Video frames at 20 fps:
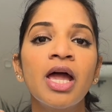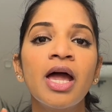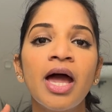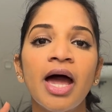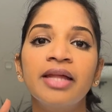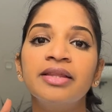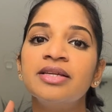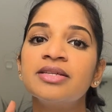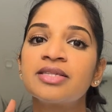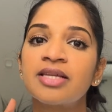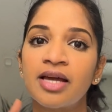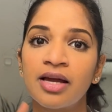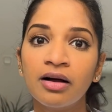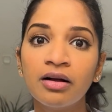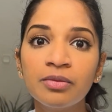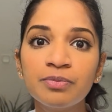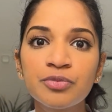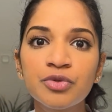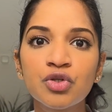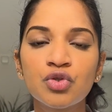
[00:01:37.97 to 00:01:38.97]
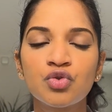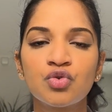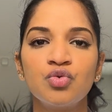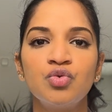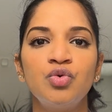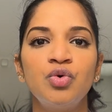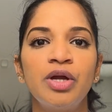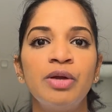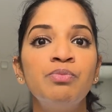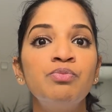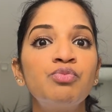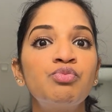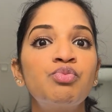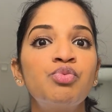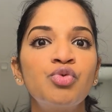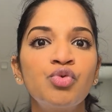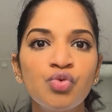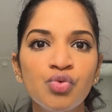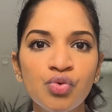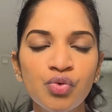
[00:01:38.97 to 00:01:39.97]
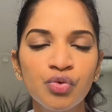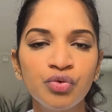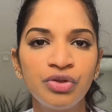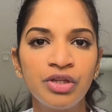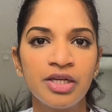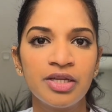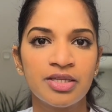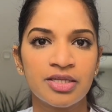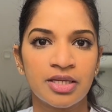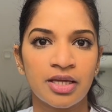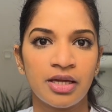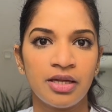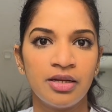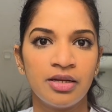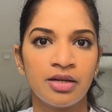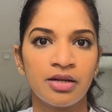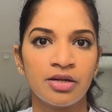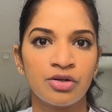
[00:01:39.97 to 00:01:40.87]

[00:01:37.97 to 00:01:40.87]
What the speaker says: and this helps to improve the skin